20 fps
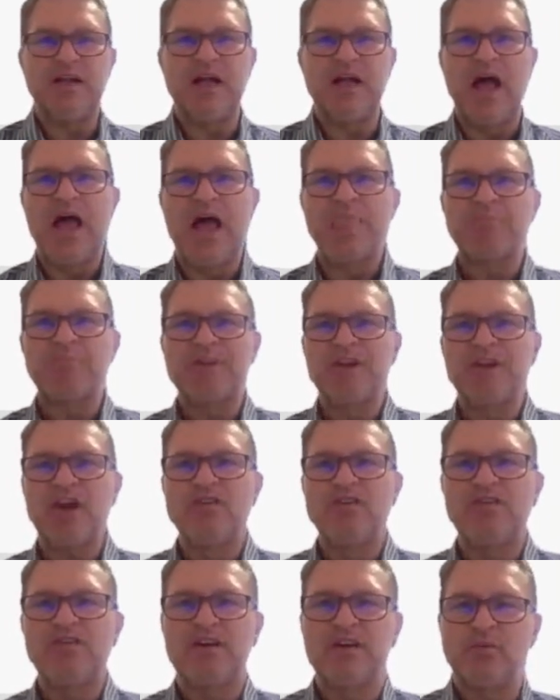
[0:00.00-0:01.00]
happen
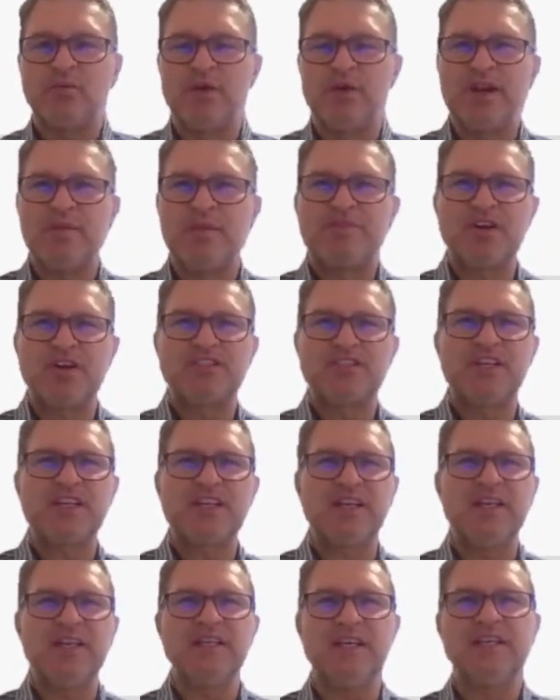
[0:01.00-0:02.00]
over, when a
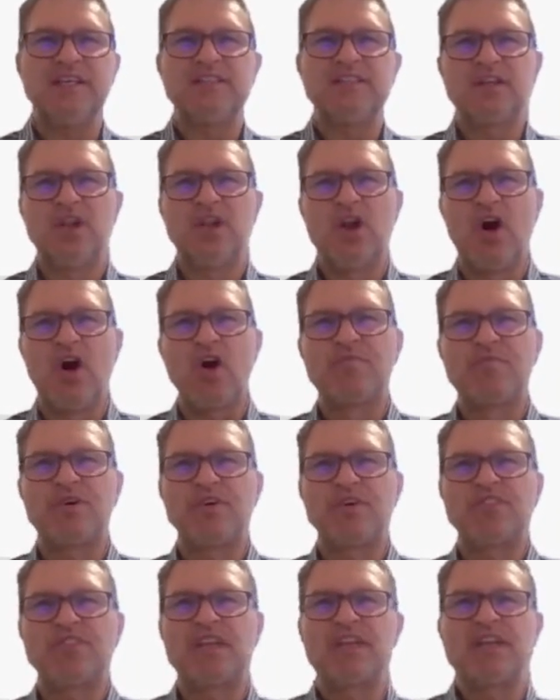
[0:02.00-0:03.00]
project is a long
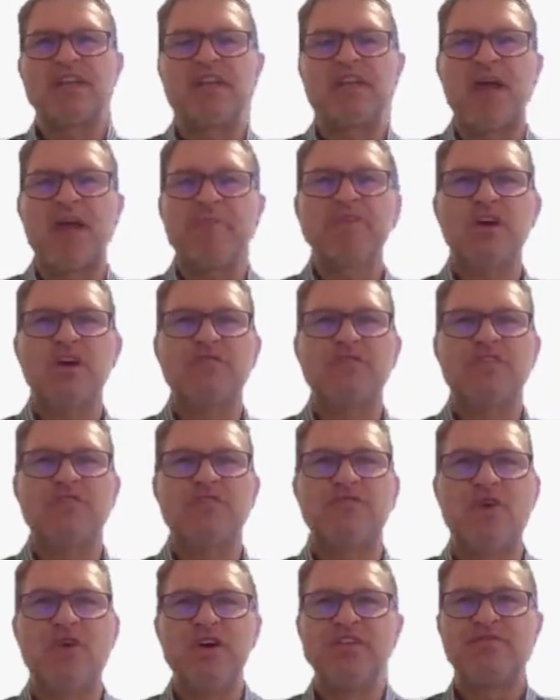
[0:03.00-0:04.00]
project and it happens over
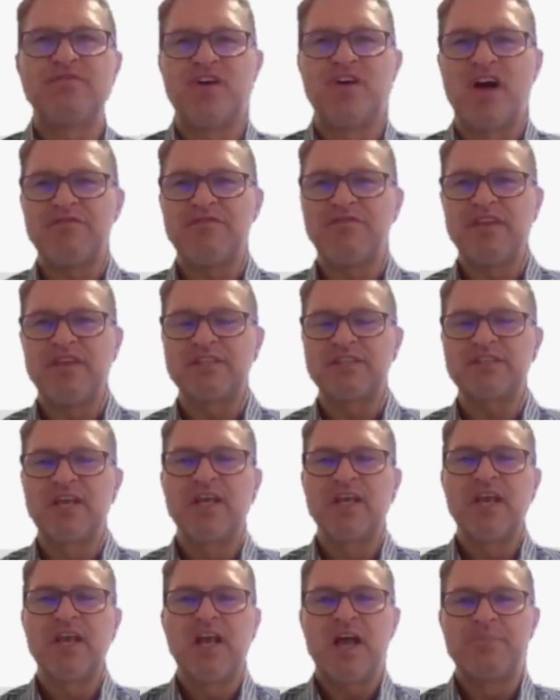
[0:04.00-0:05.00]
4 and 5 years,
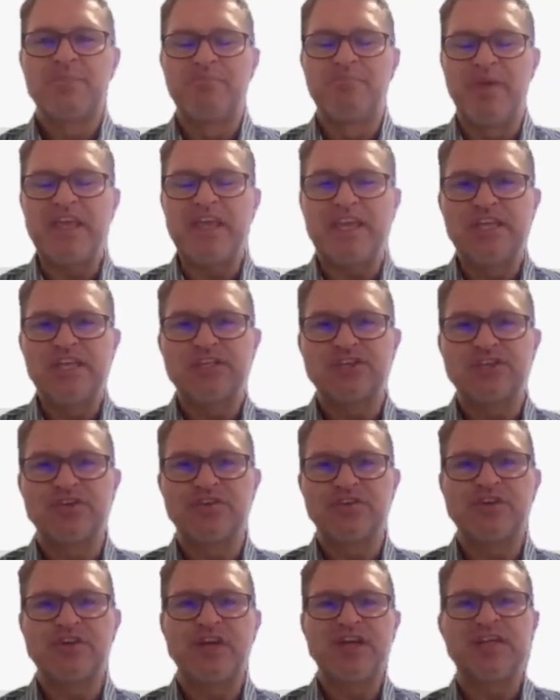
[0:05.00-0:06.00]
a big
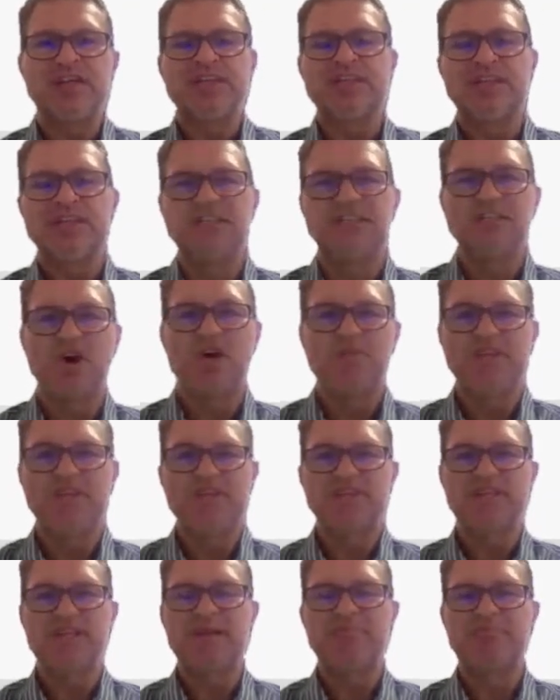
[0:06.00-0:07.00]
issue is
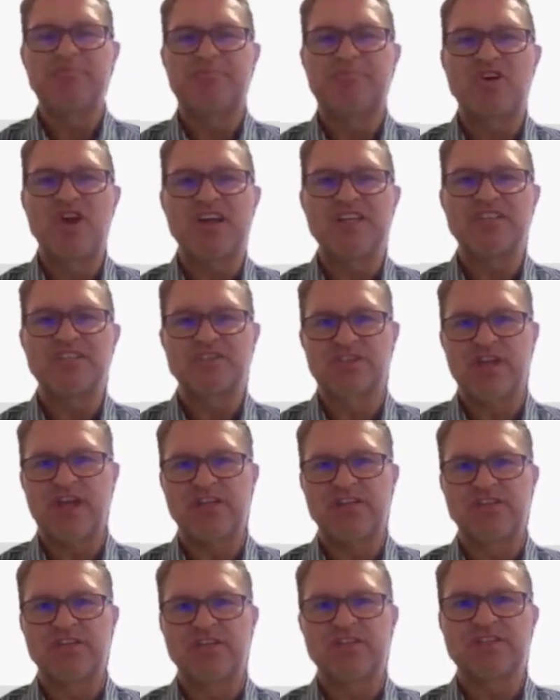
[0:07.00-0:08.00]
obviously price
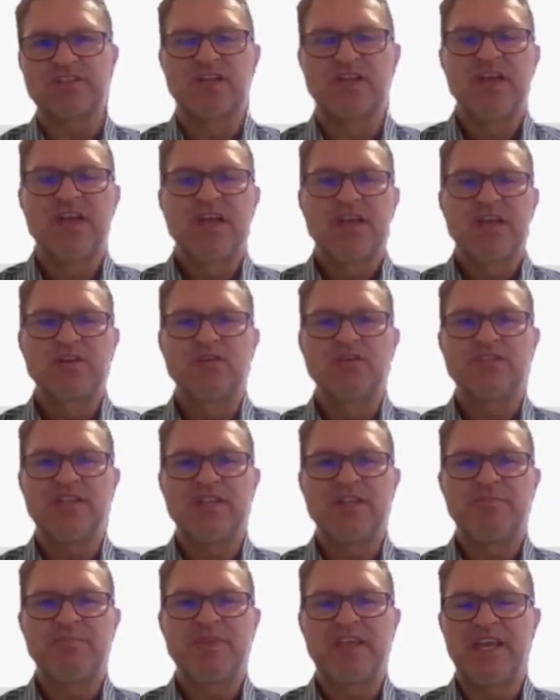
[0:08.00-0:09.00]
changes. Because
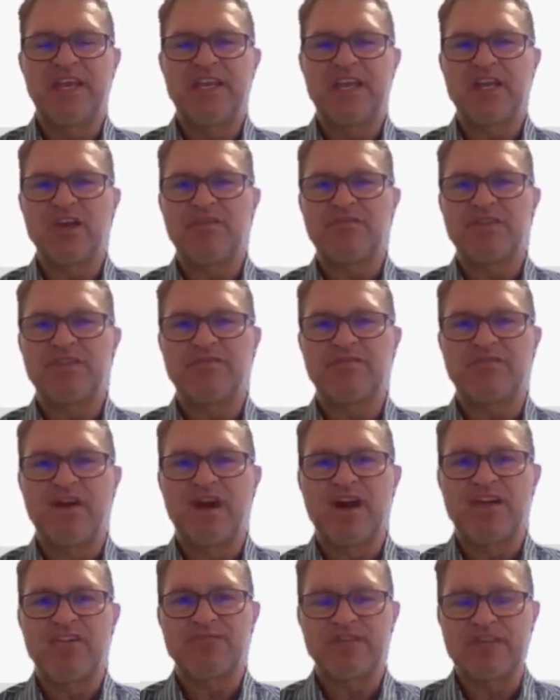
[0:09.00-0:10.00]
in the beginning of the
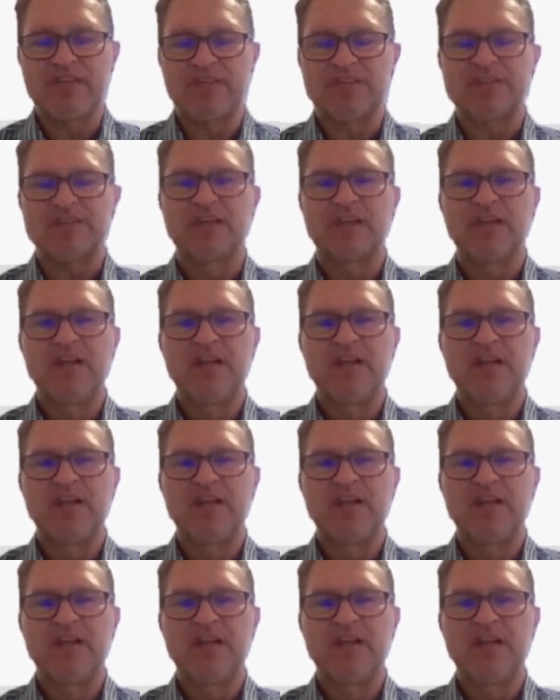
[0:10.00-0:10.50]
5 years,